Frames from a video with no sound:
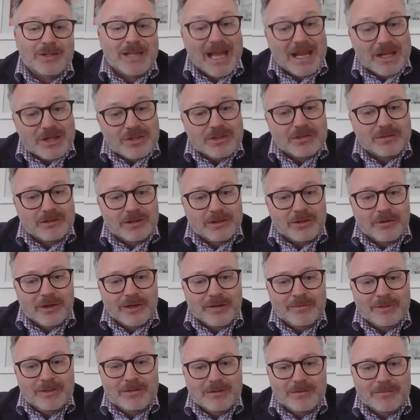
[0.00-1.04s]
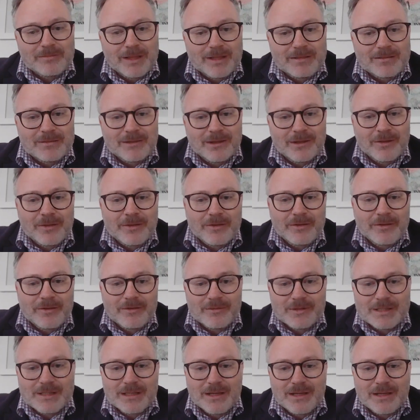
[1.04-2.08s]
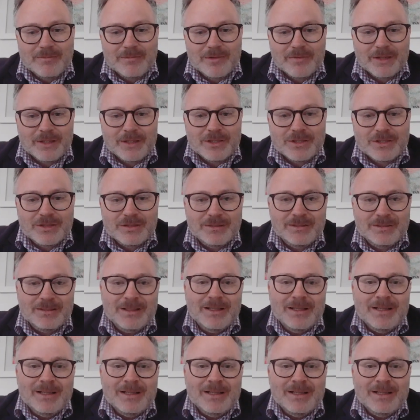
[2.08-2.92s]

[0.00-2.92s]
national agreement on mental health and suicide prevention,